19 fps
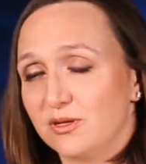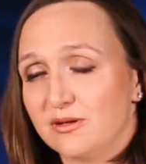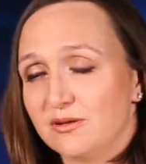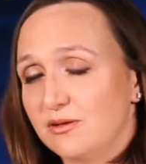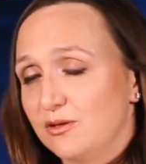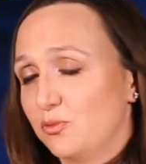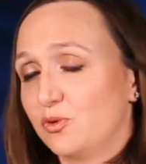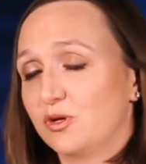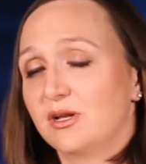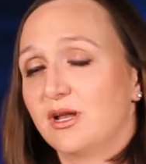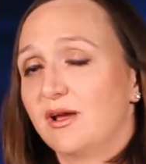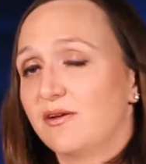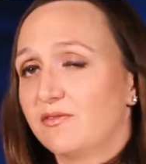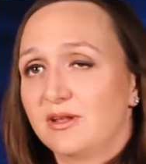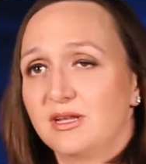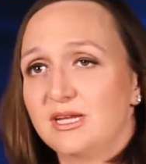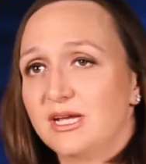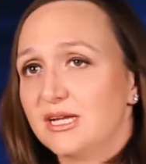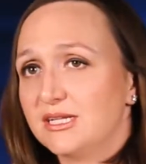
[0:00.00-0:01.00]
You'd, you wouldn't have
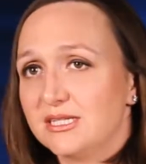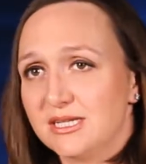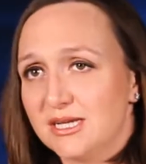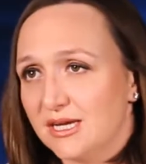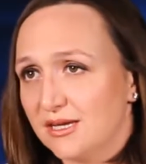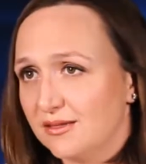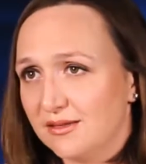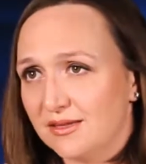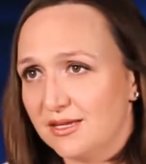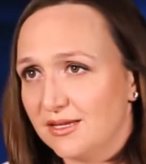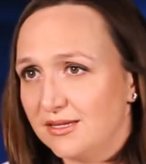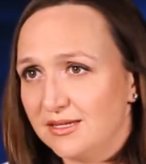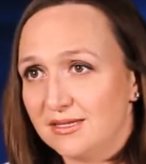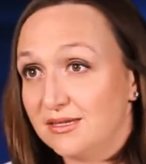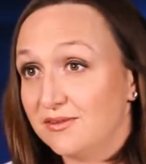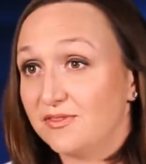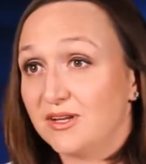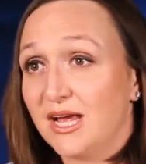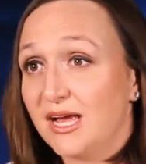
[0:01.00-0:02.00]
any idea that
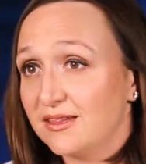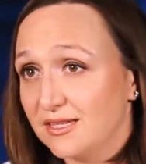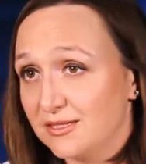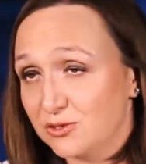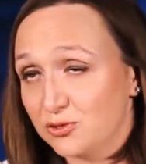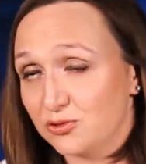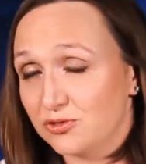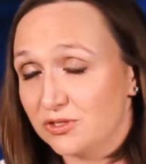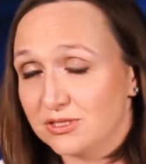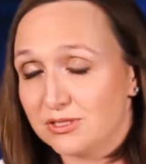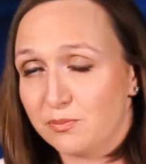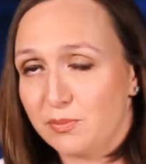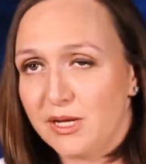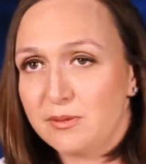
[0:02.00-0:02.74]
he'd even had that surgery as a